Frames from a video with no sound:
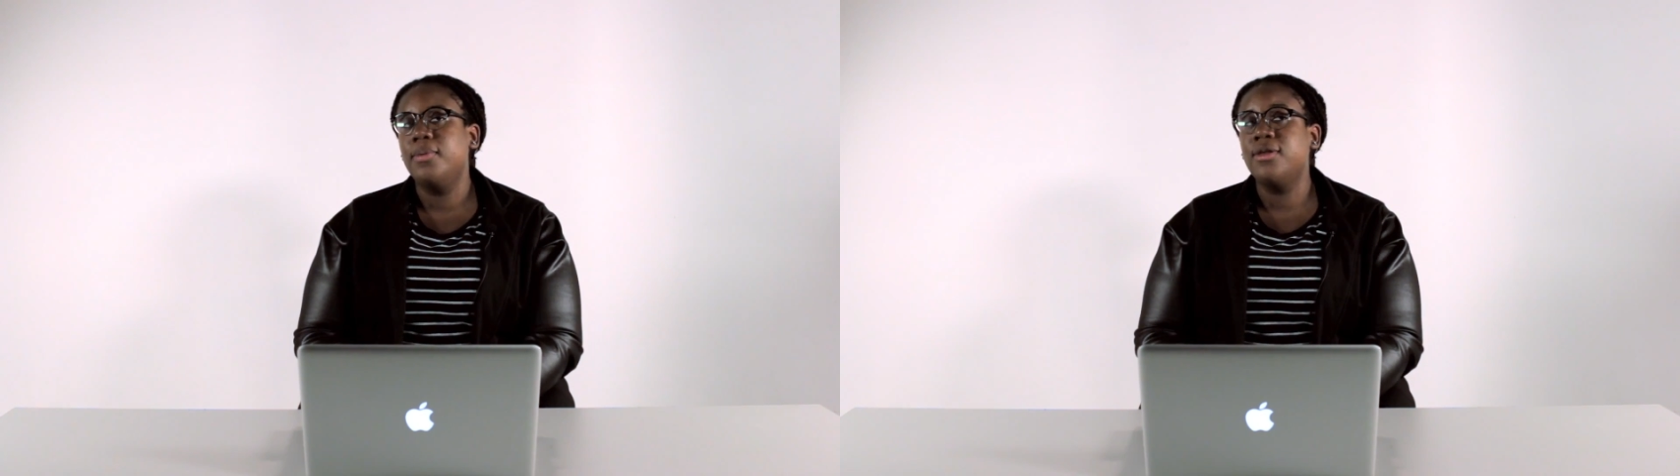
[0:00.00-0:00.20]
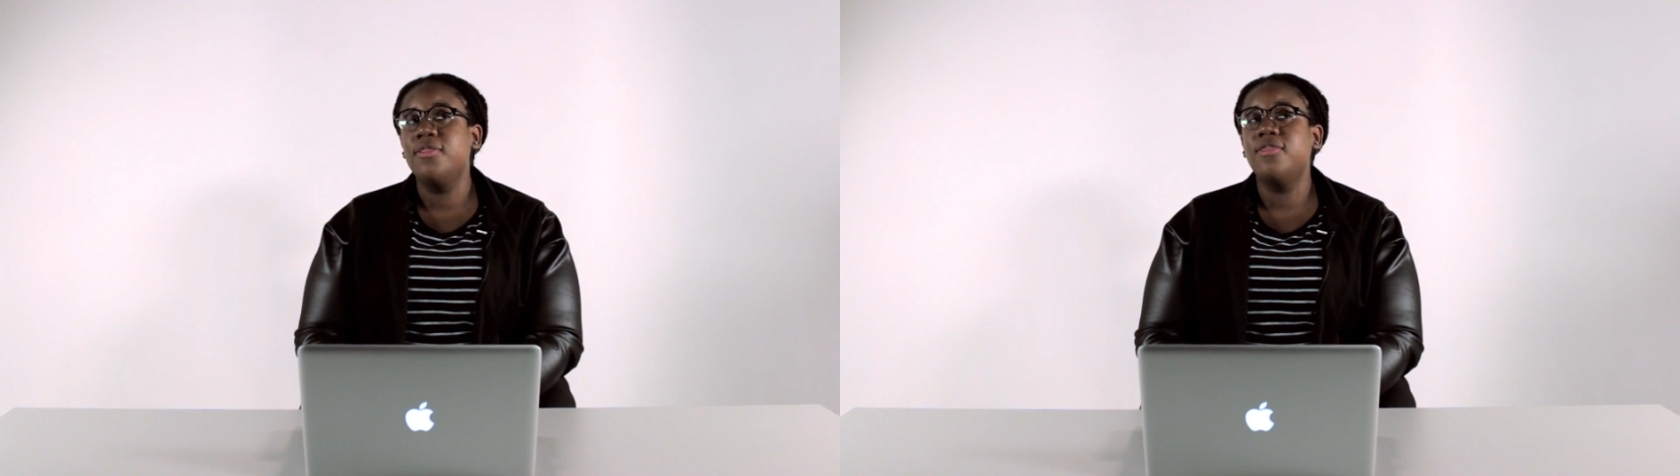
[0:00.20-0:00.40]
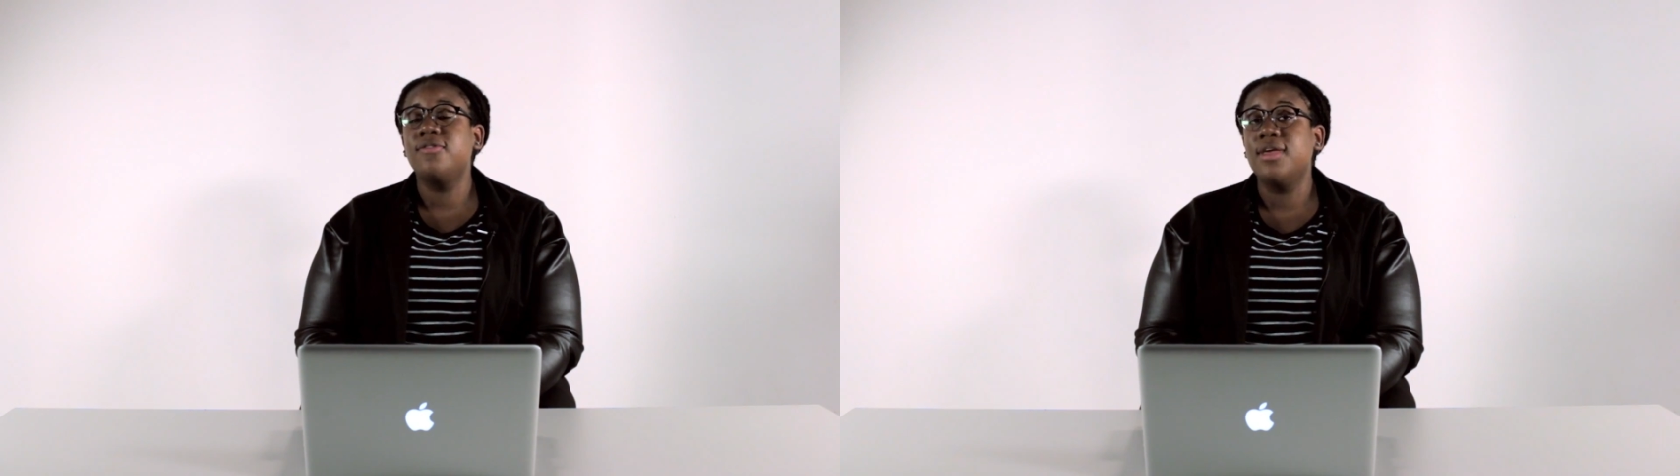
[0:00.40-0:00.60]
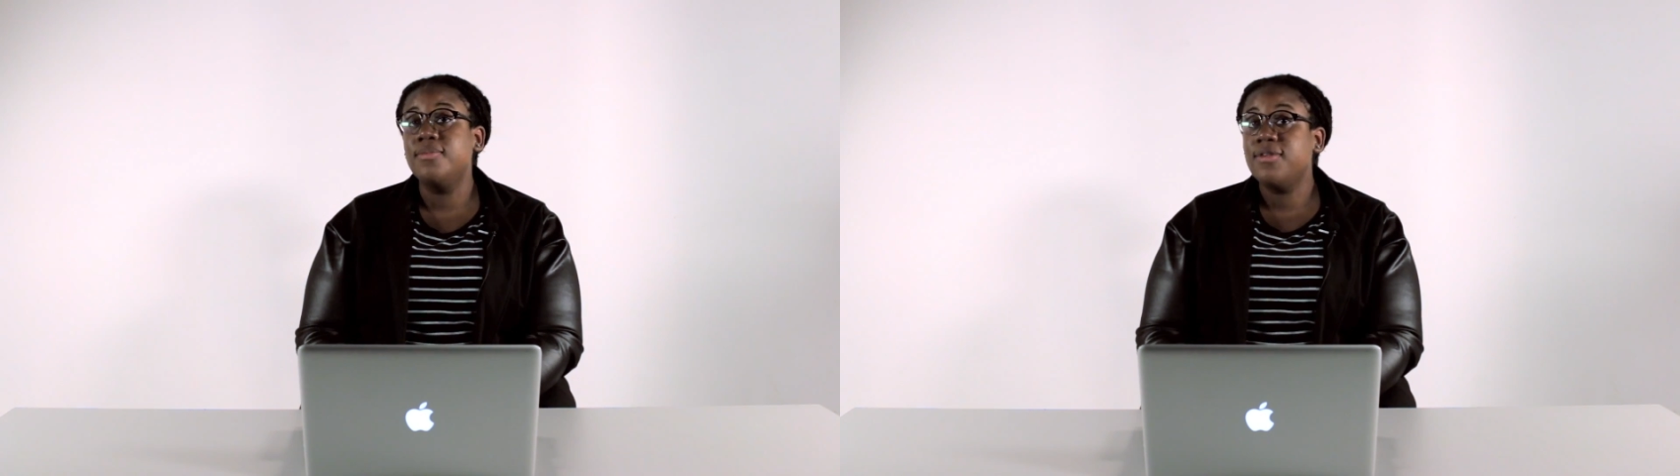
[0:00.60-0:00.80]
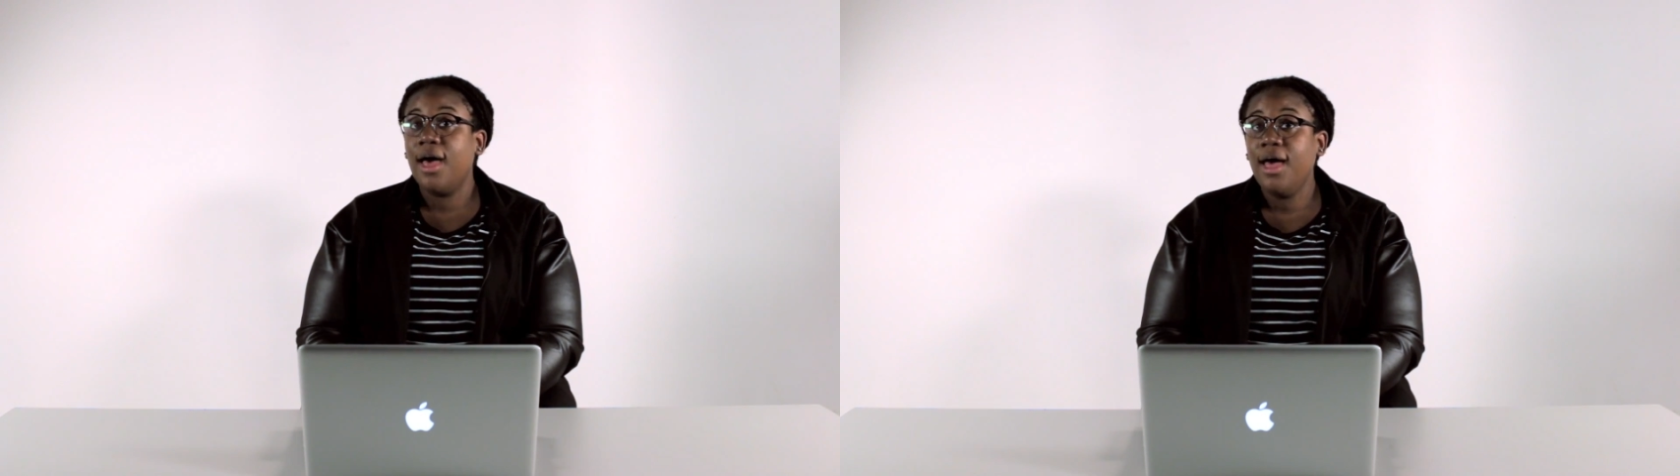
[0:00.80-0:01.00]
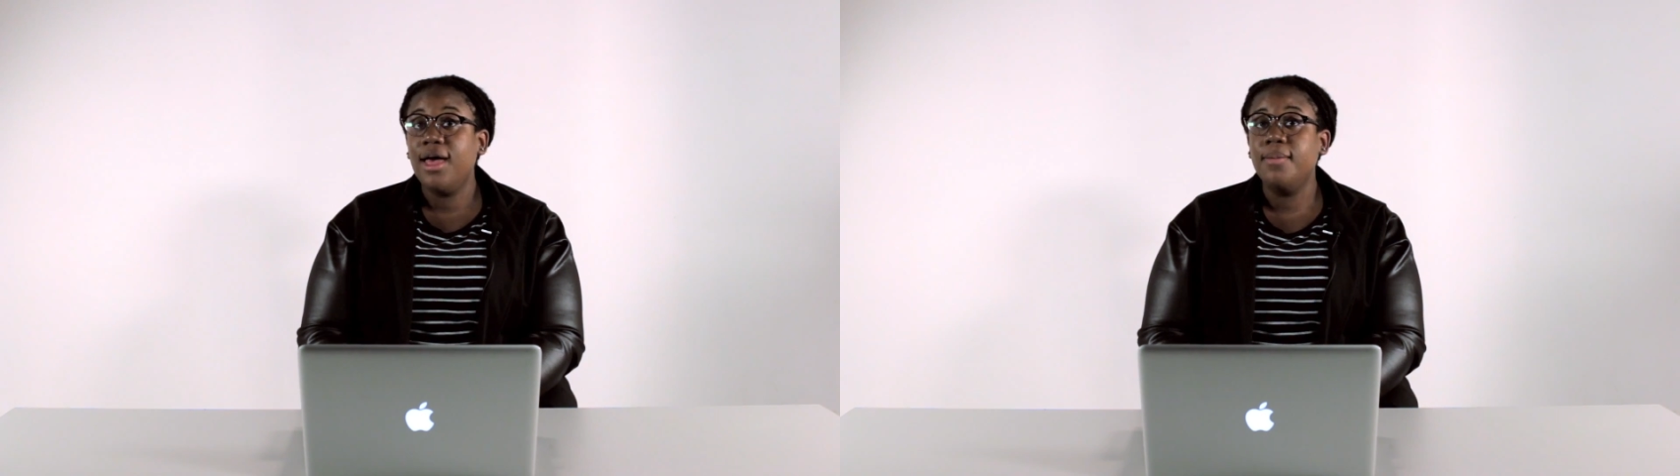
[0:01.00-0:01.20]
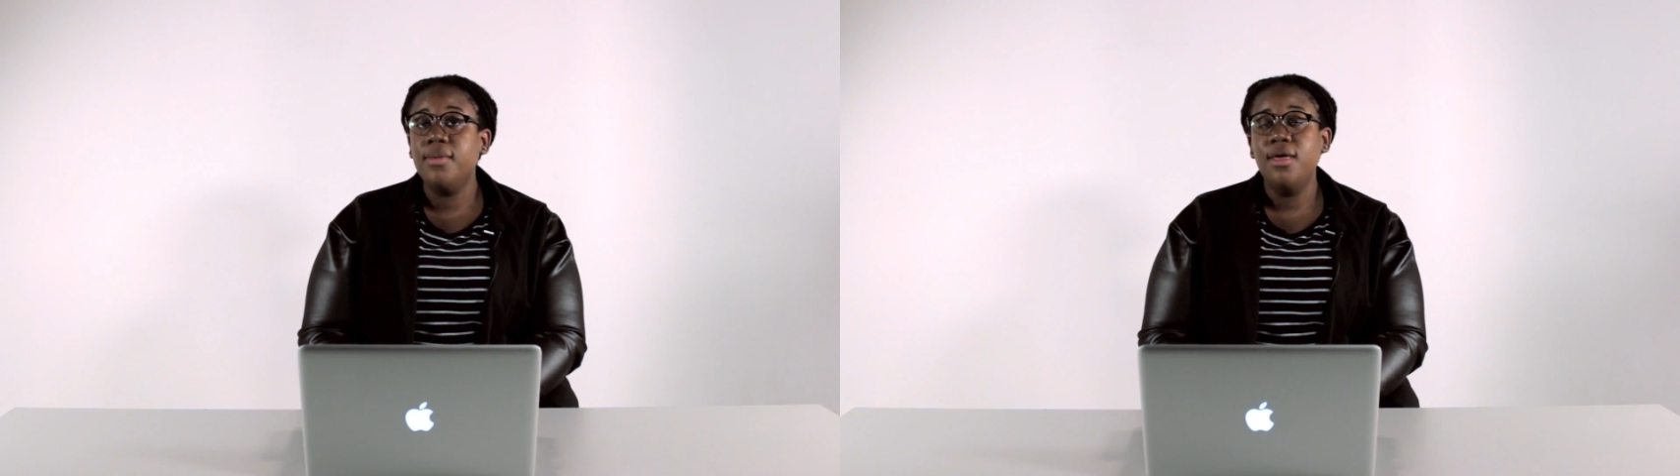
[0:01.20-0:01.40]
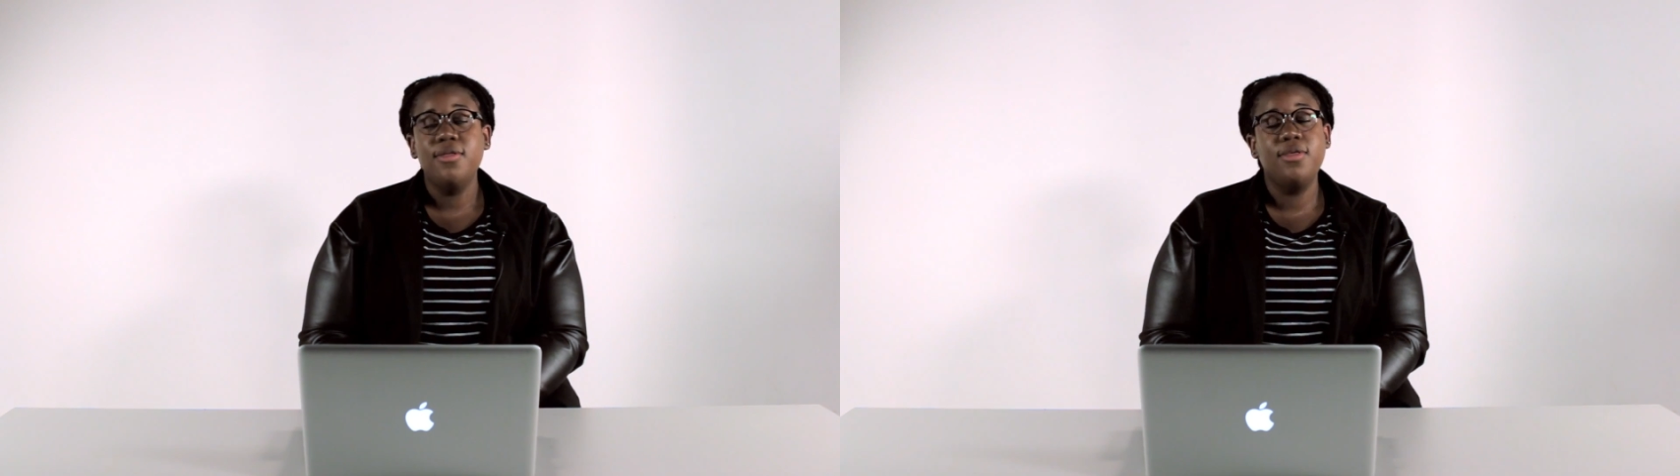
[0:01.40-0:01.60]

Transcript: but then at the same time,